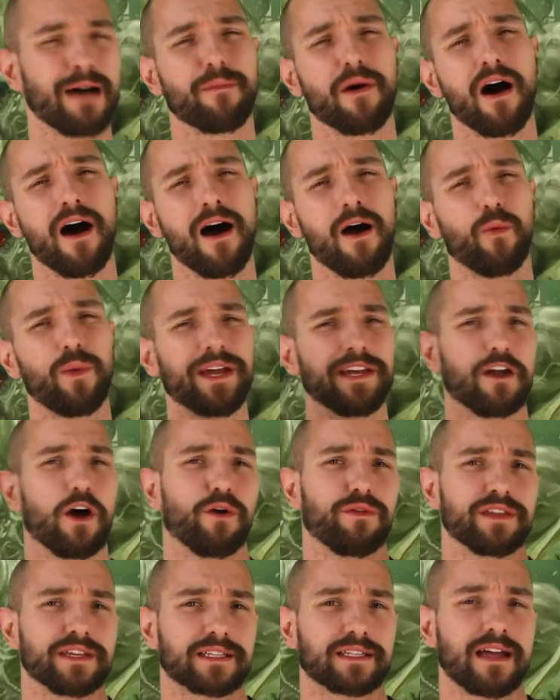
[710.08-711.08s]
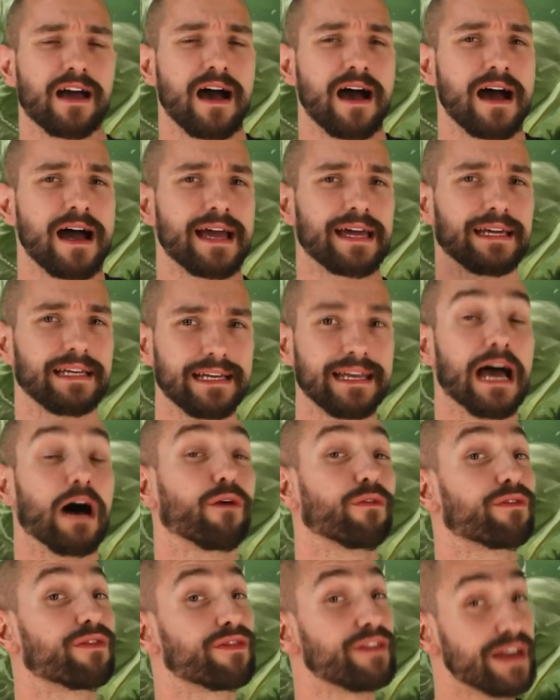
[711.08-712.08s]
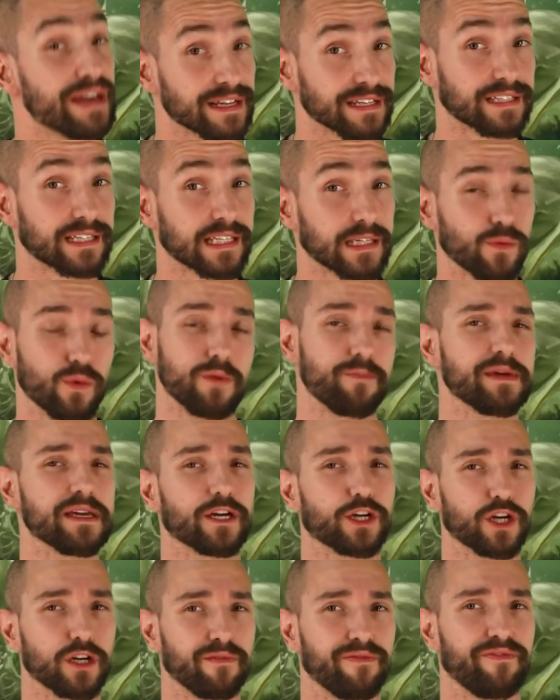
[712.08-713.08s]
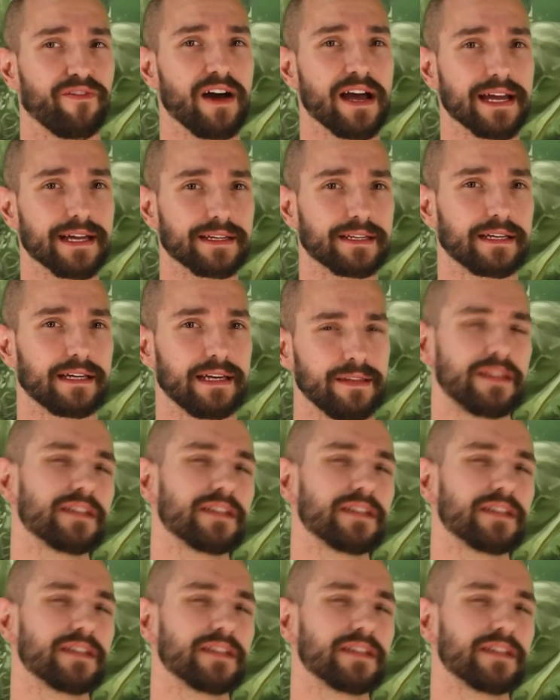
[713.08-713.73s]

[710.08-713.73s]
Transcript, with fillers: Come on, we know this guy. Now this would be a good fight.